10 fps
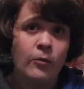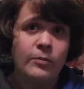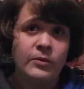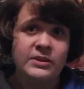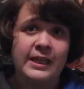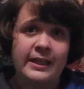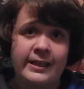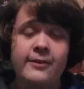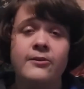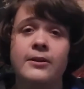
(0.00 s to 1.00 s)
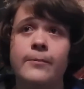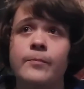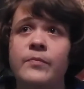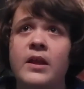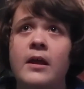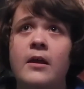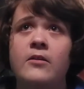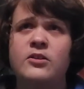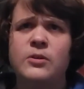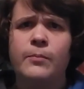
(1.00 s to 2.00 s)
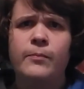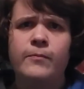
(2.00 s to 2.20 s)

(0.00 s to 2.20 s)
would most likely kill them. There's a